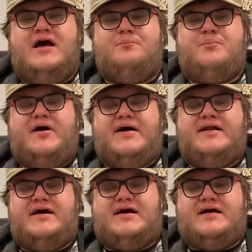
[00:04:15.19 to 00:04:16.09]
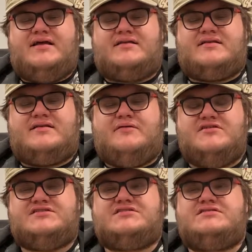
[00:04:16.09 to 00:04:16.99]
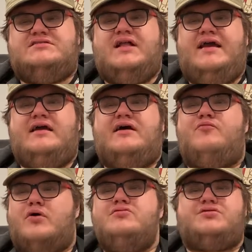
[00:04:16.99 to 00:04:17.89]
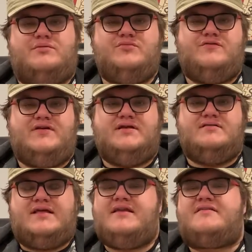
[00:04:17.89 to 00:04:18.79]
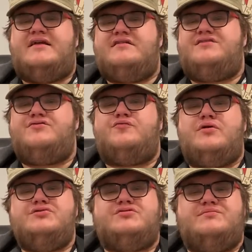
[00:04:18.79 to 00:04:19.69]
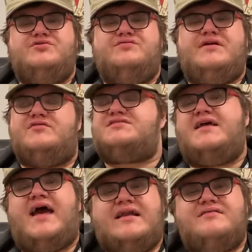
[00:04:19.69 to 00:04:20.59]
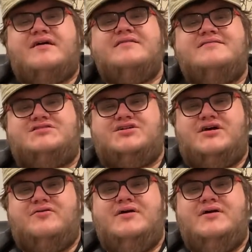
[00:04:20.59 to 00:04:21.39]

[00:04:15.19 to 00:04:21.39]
But it was like a road trip movie. They decided to do a road trip movie, which they hadn't done in the show.